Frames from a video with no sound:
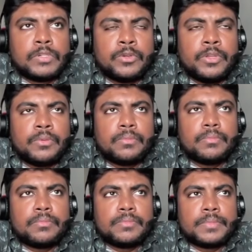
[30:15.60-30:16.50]
do you
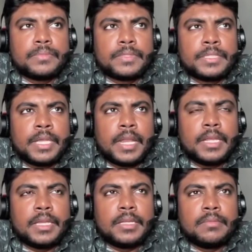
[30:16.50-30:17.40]
see
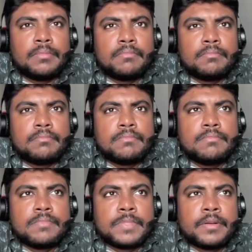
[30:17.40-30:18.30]
any
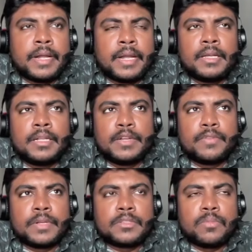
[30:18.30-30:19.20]
critical
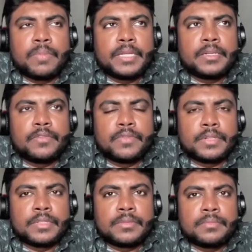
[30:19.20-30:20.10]
difference or major
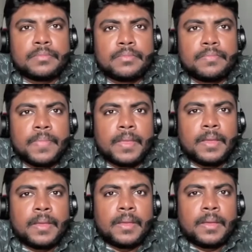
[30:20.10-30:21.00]
difference
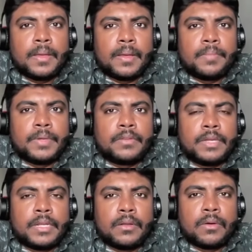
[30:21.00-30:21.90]

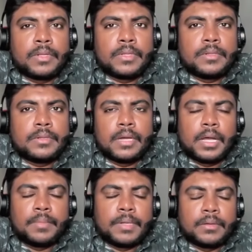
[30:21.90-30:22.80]
between Node,
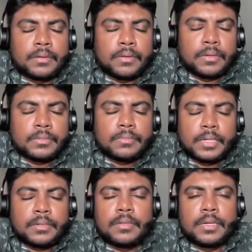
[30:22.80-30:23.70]
I mean not Node,
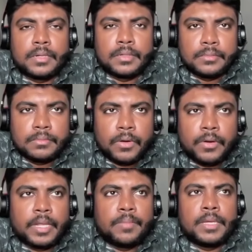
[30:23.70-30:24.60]
but
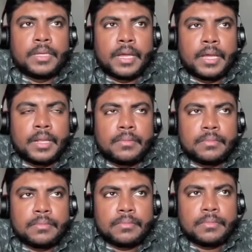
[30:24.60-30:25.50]
MongoDB and
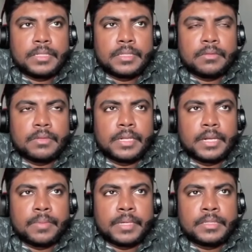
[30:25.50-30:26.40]
MySQL
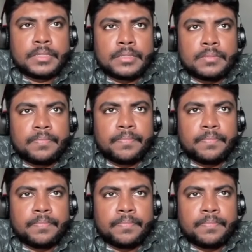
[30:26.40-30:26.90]
database?